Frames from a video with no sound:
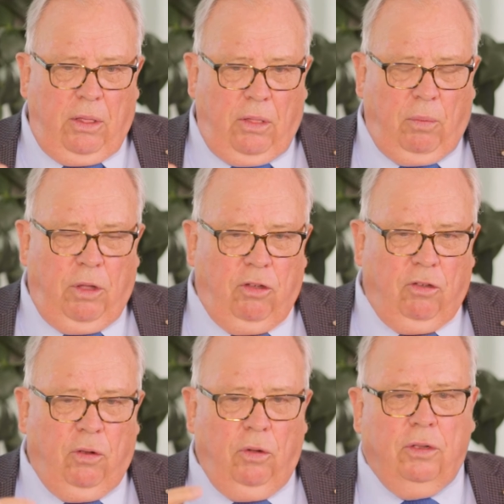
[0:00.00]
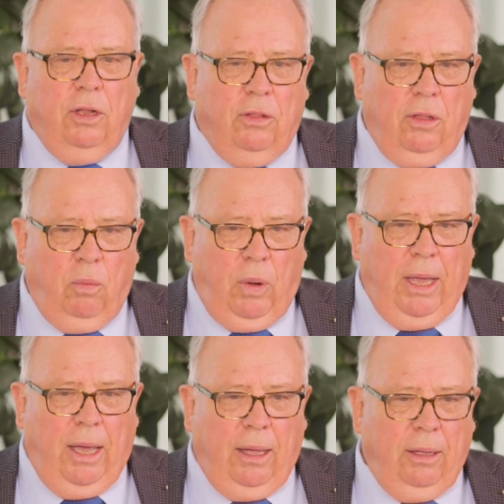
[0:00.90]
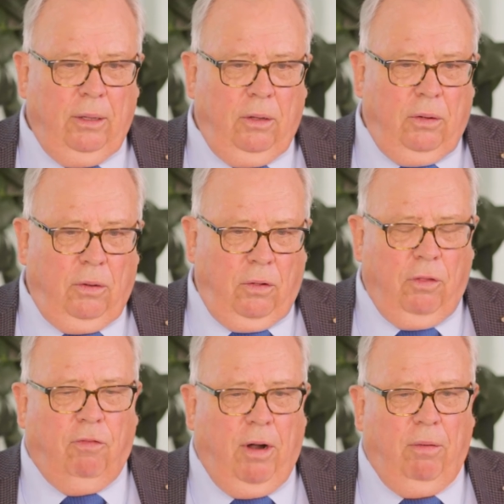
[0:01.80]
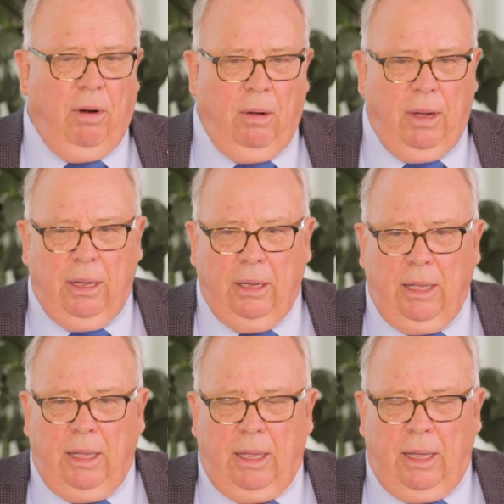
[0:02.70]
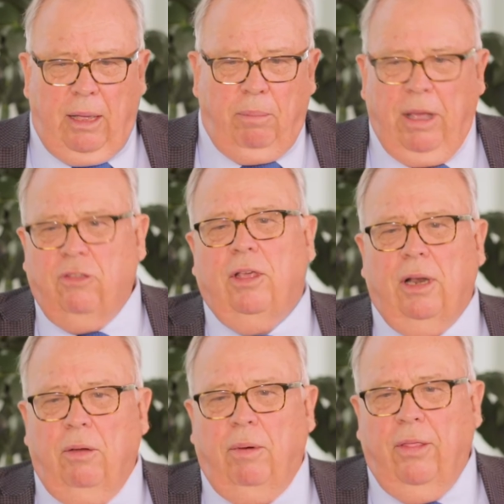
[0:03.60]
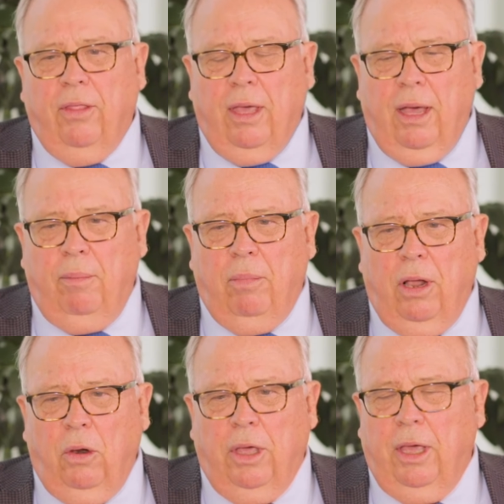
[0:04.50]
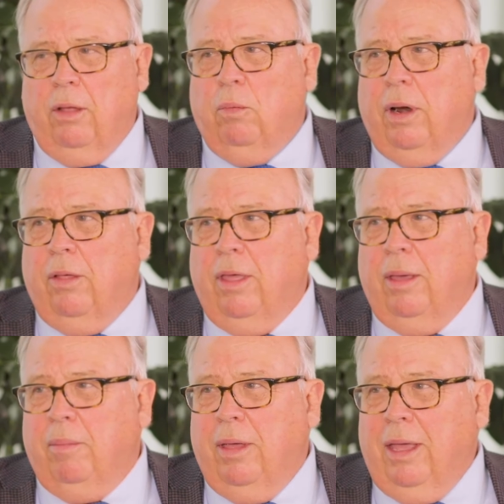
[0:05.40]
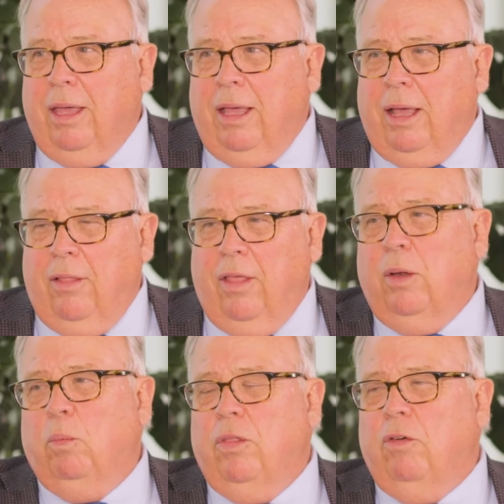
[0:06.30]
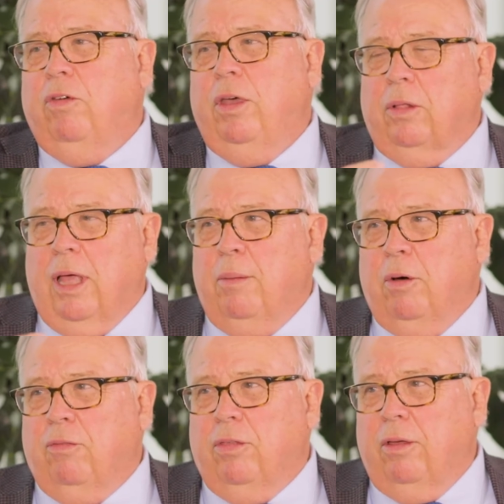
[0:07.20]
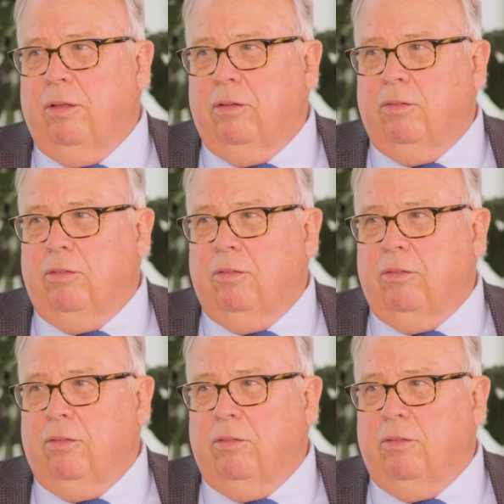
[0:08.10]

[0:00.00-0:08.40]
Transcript: that we just looked at the winger or the front rower and basically ran the game by looking at one of them. Mm. And then when the field came off the